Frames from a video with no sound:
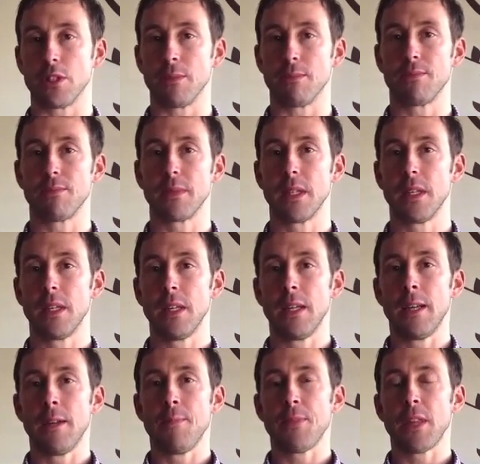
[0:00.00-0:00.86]
them.
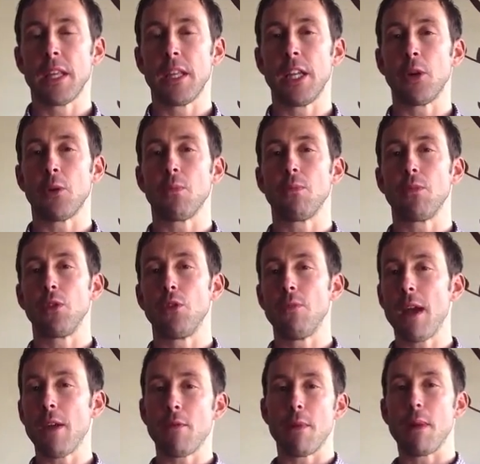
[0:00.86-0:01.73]
You know,
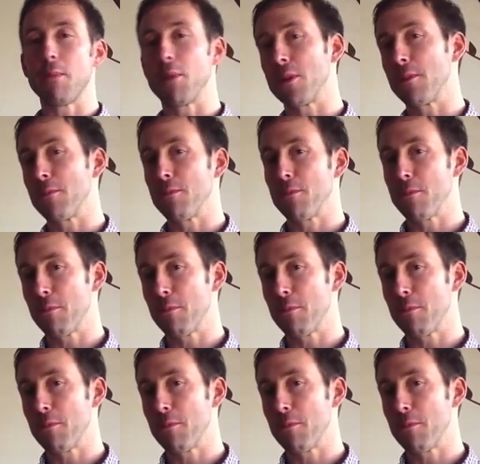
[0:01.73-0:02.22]
you may remember